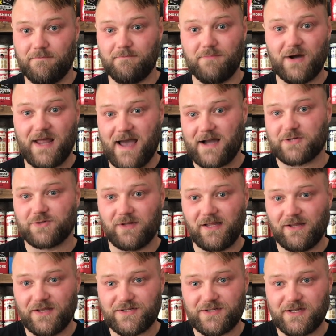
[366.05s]
but actually
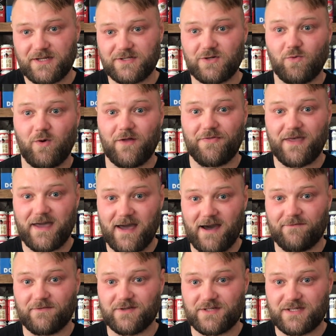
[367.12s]
listening to what they have
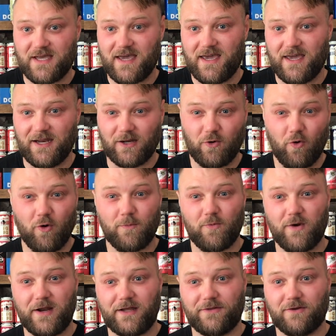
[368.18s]
to say and
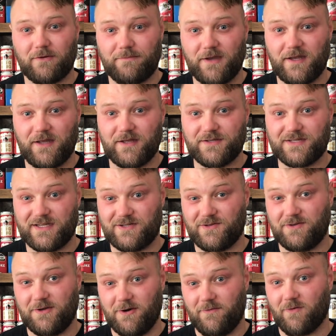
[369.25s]
incorporating their opinions into
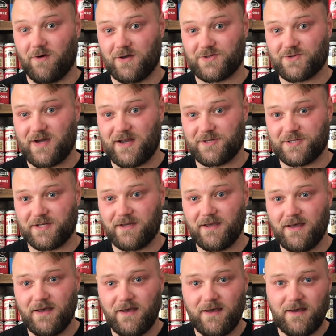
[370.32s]
the overall strategy.
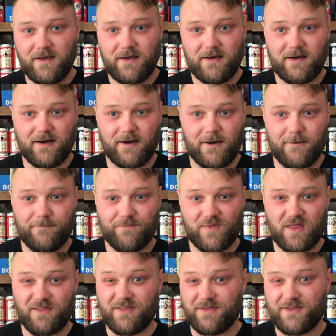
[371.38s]

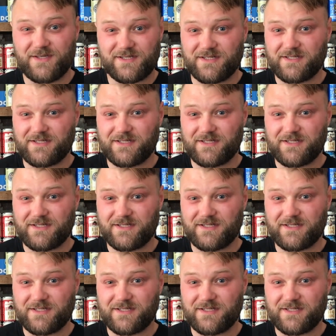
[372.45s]
This